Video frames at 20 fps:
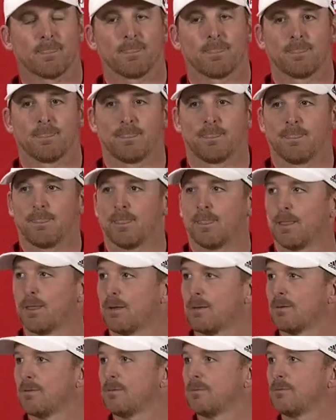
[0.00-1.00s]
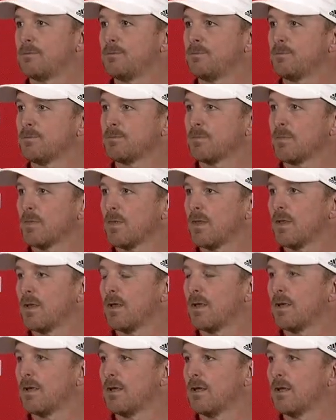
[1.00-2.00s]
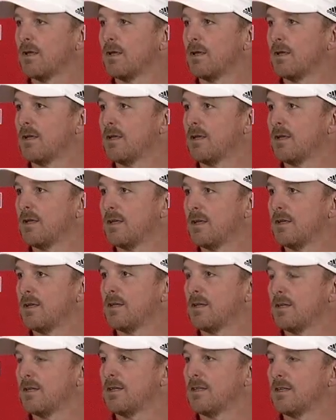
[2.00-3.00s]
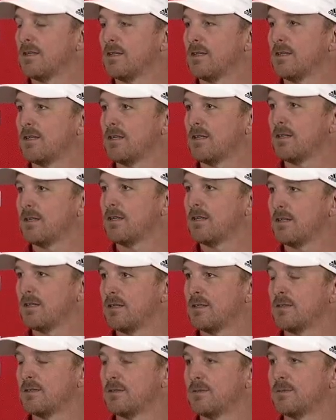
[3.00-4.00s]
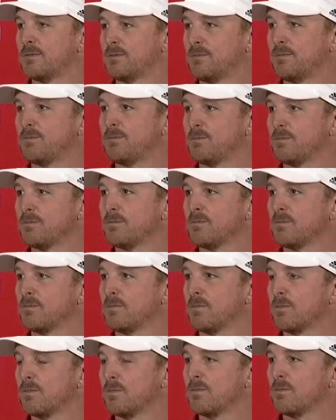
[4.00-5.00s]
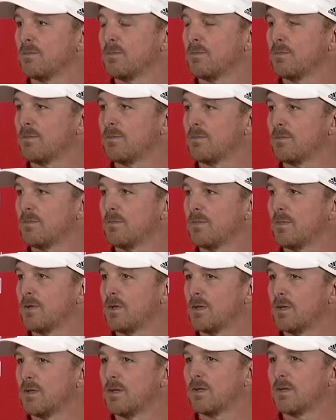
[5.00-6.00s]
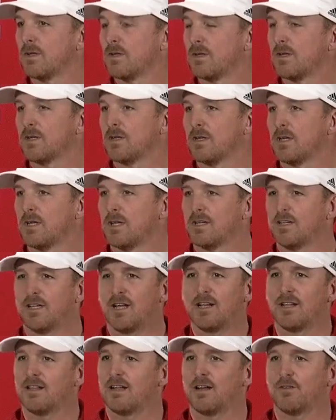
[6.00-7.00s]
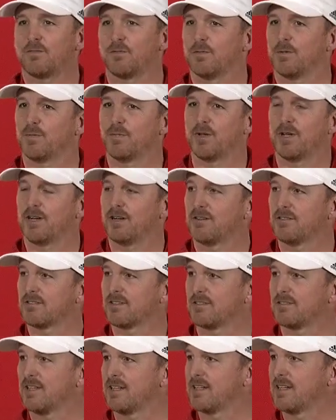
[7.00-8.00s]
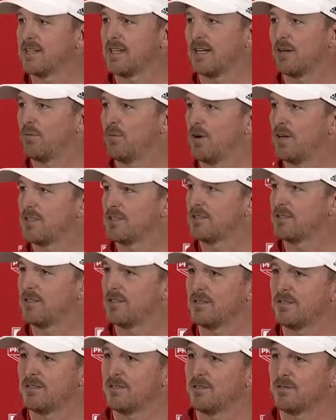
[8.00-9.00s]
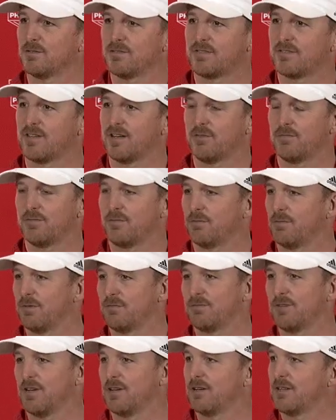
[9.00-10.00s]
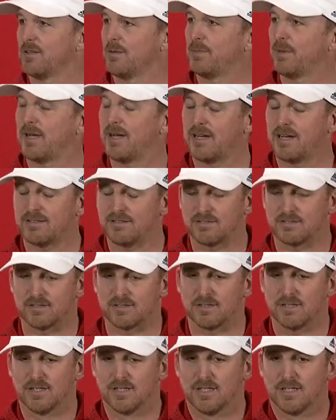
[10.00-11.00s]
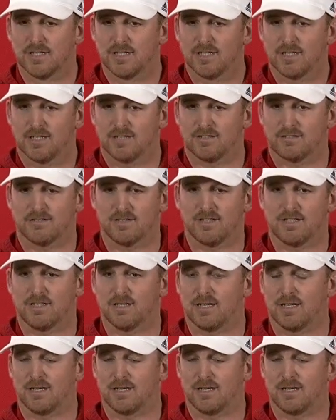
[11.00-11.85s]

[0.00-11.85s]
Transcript: How many people have asked you what the offense is going to be like, just walking around, and, and even your players? Like, how often do you get that question, and what do you tell them? Not a lot from the players because they can kind of watch the you know stuff that we've done in the past and and see.